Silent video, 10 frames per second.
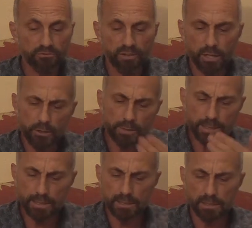very
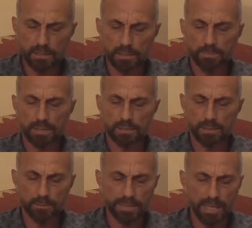easy to be
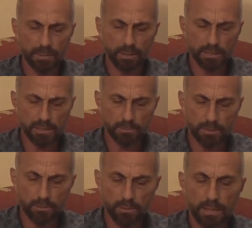intimidated by these
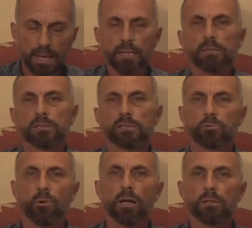people and to
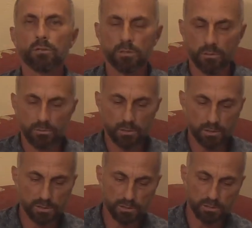swallow your own
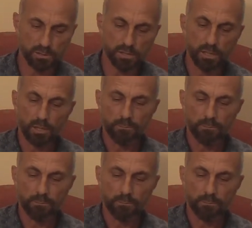concerns.